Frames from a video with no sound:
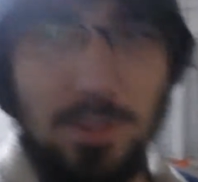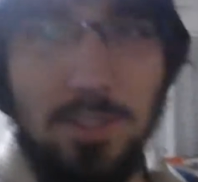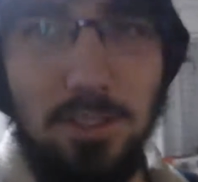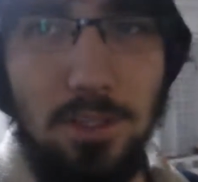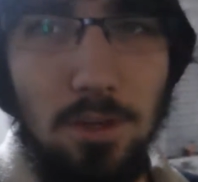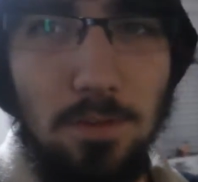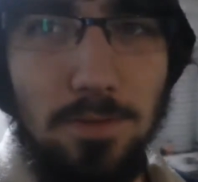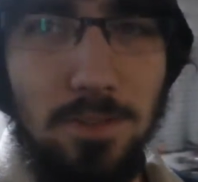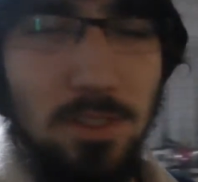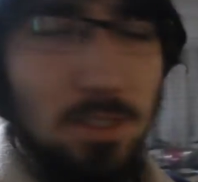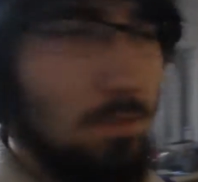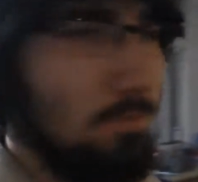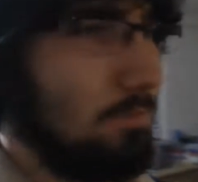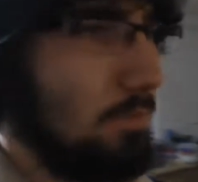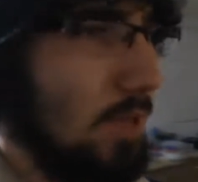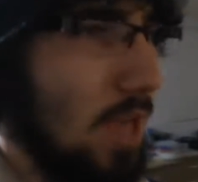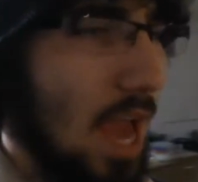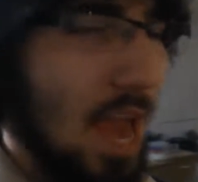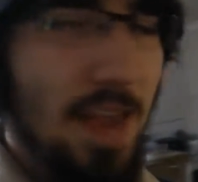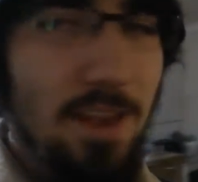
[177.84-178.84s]
myself as a
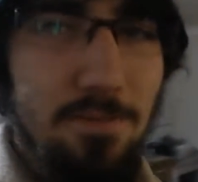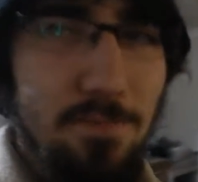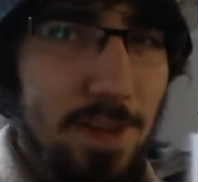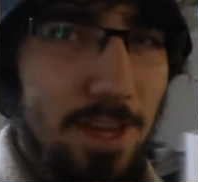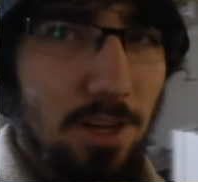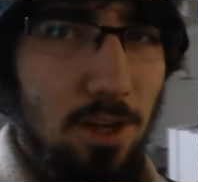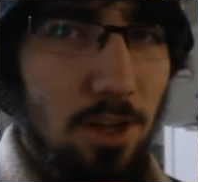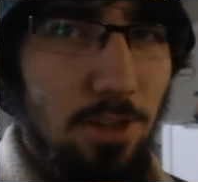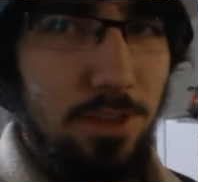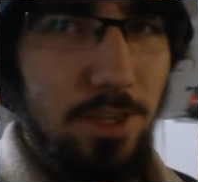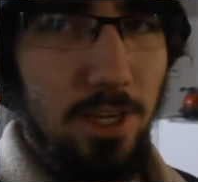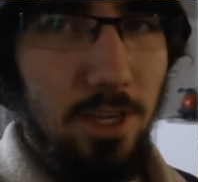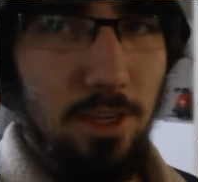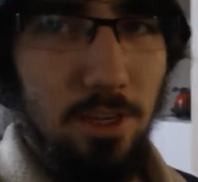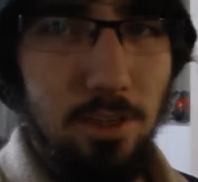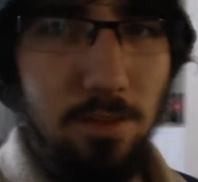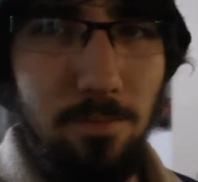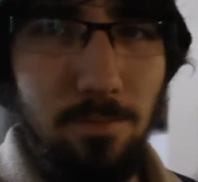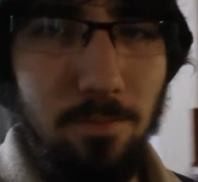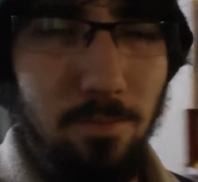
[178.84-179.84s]
caveman, I
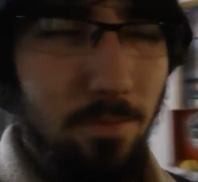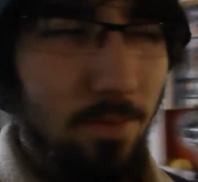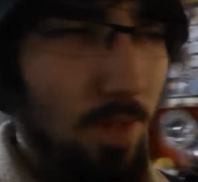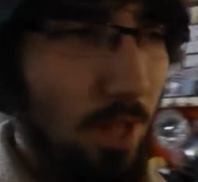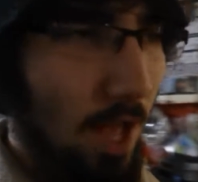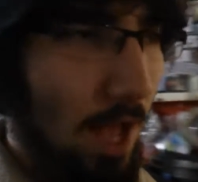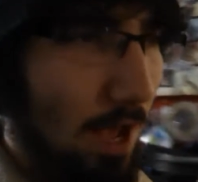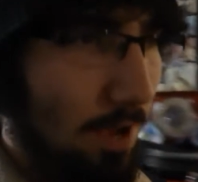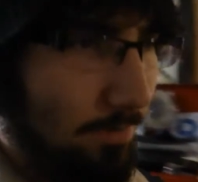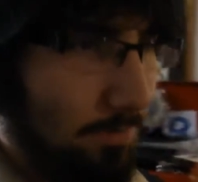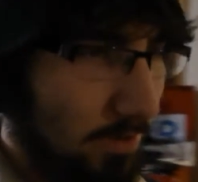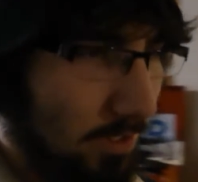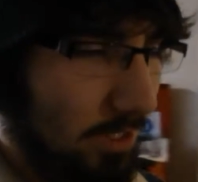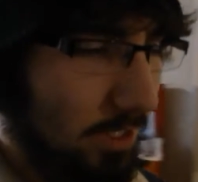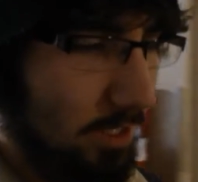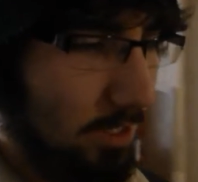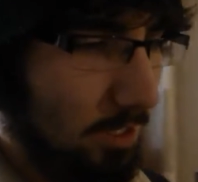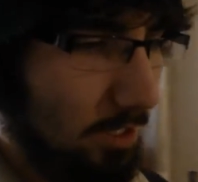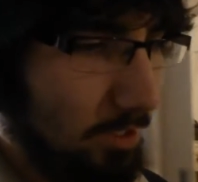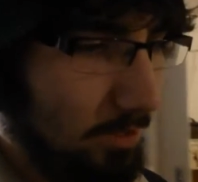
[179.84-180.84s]
think,
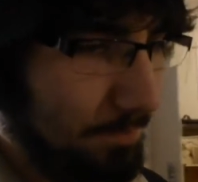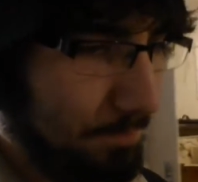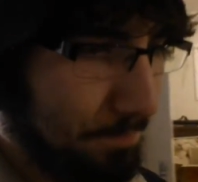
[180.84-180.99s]
after